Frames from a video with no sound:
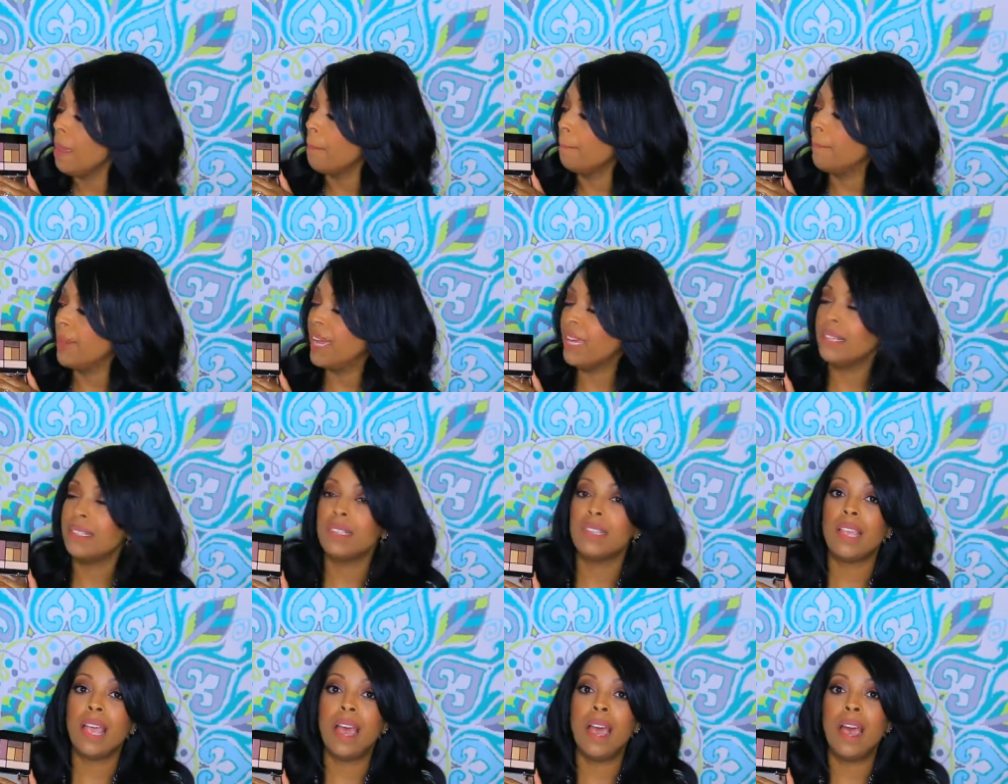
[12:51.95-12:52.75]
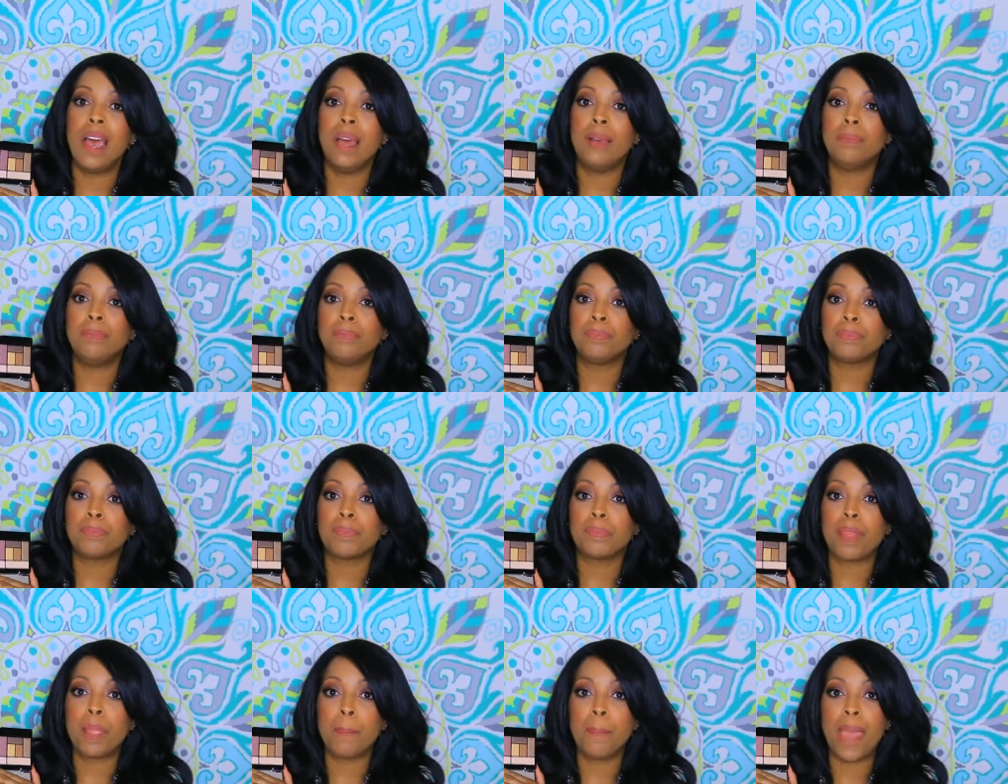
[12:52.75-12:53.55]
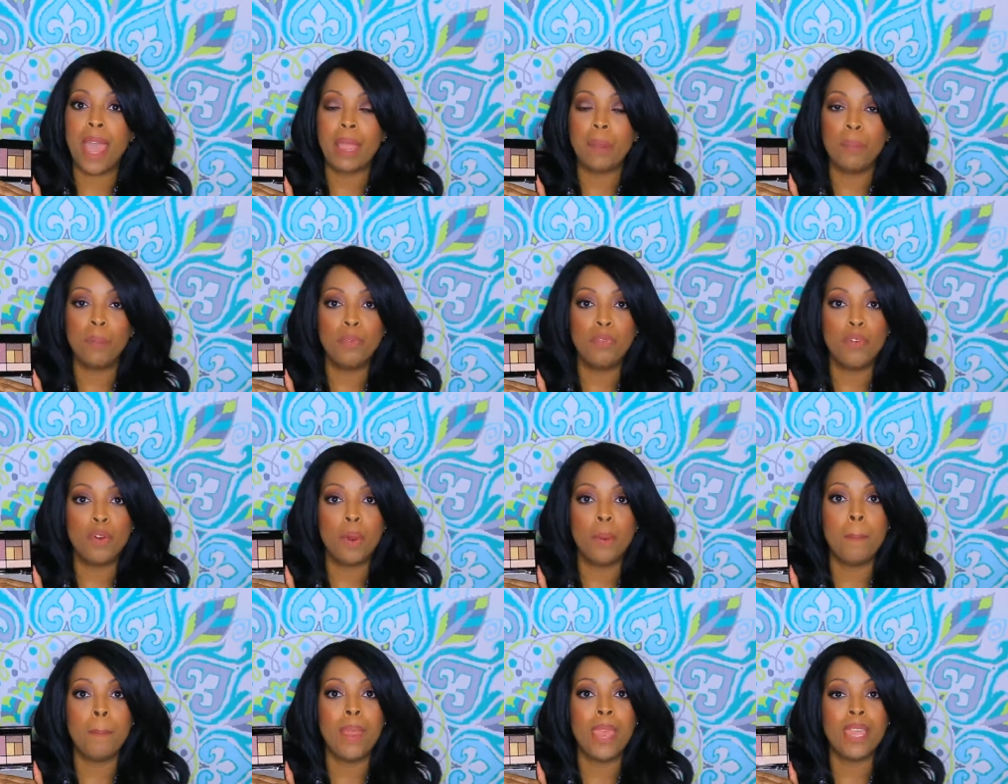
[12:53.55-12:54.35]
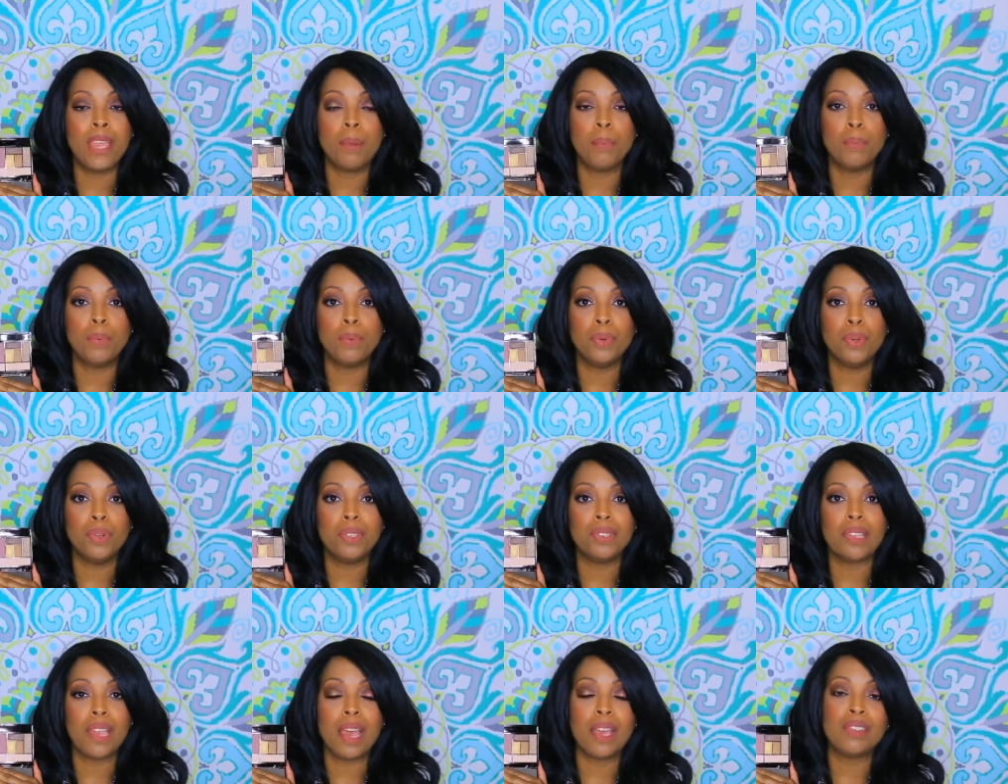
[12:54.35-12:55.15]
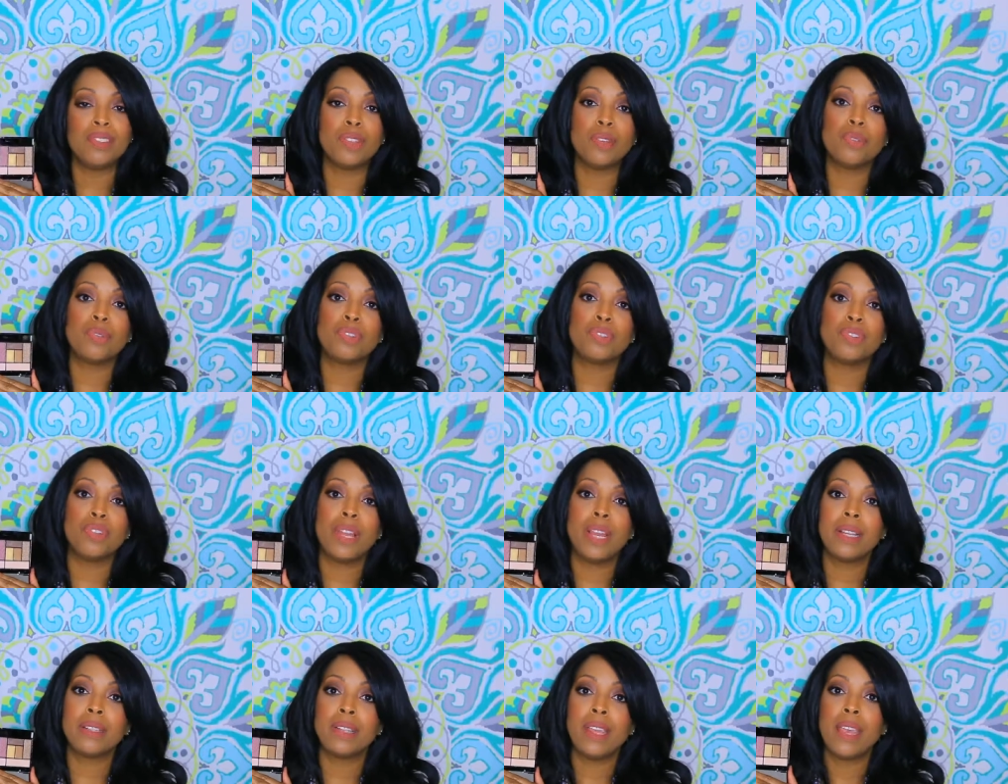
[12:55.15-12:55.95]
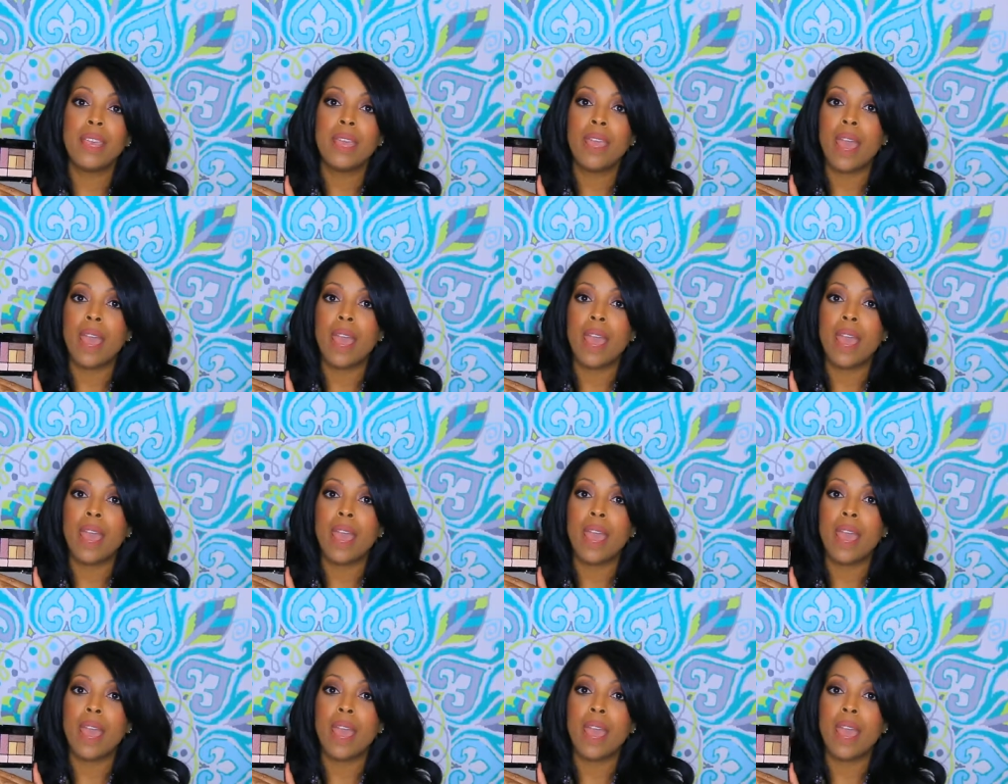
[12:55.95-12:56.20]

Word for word: But um, back before makeup rules got so strict,